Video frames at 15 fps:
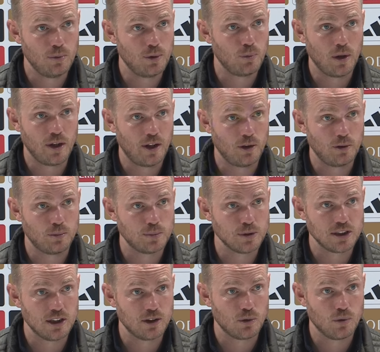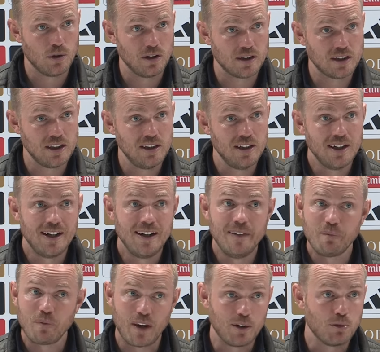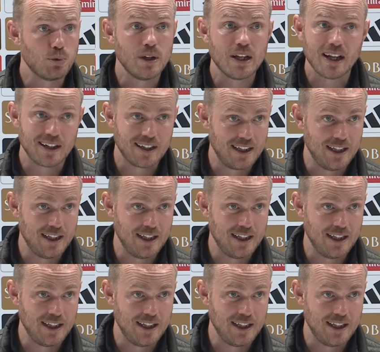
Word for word: with 100% quality and if we can